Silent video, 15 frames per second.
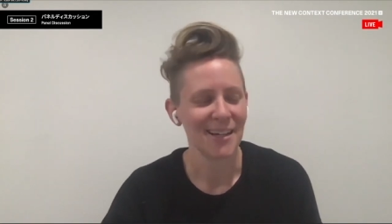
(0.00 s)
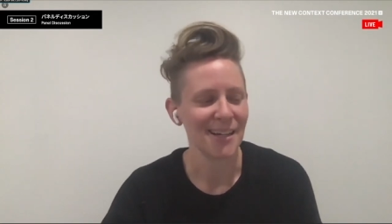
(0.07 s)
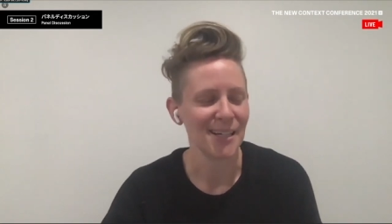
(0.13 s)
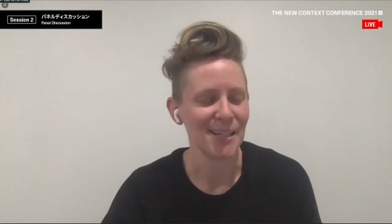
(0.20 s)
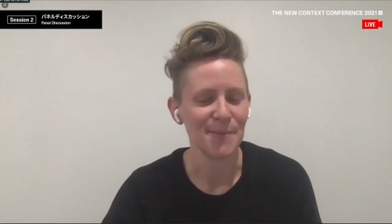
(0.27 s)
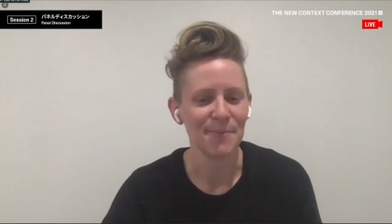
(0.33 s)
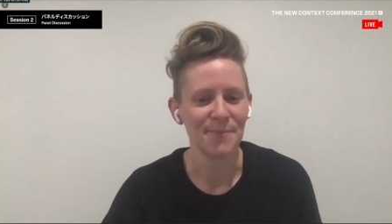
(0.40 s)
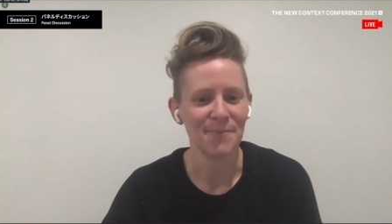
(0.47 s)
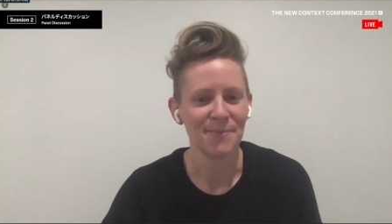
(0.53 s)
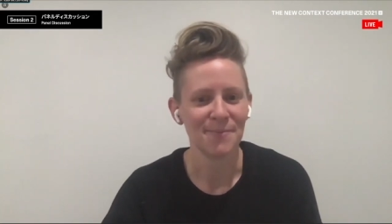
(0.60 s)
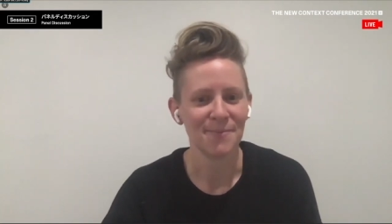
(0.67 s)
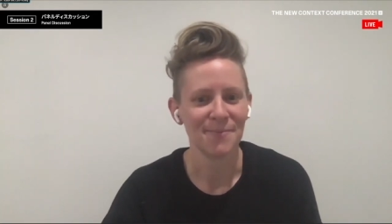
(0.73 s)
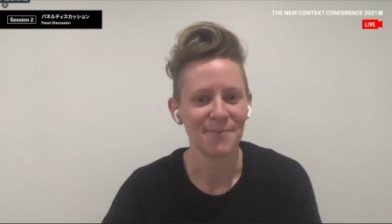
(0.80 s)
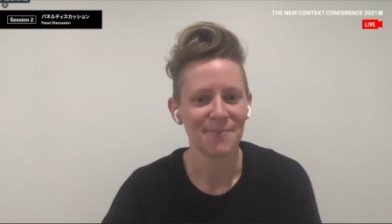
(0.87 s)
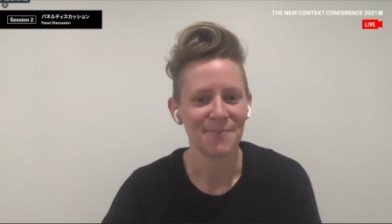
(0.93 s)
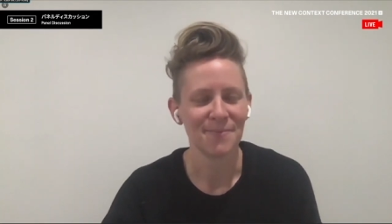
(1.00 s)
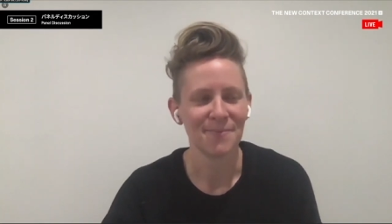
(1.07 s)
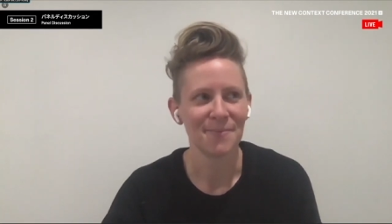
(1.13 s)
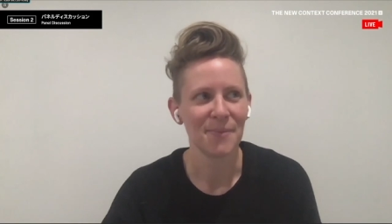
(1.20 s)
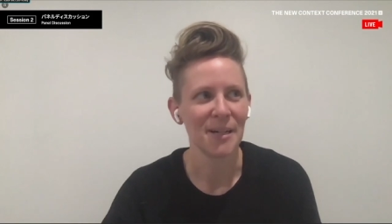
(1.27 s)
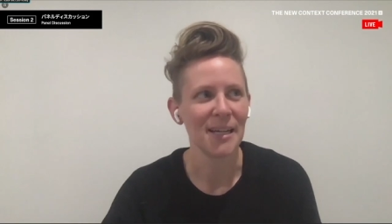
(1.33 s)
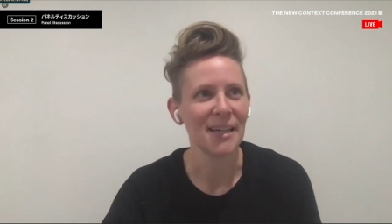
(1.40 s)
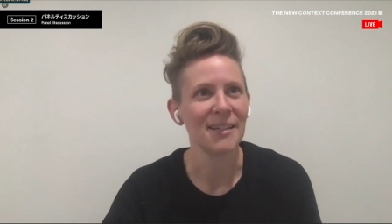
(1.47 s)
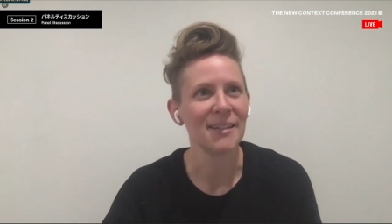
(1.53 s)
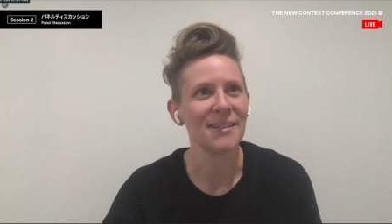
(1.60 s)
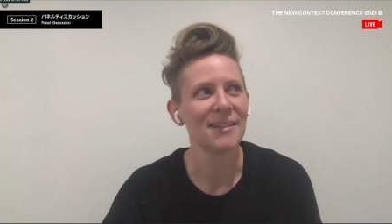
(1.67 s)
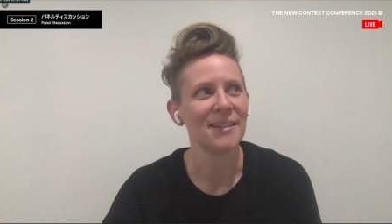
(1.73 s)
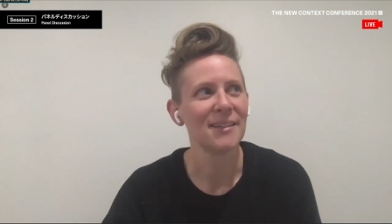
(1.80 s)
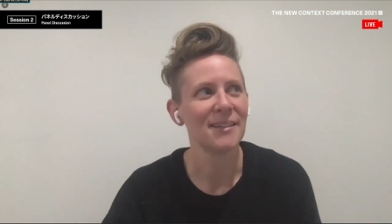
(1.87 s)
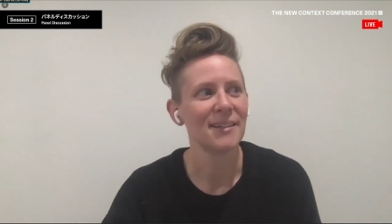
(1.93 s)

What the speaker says: But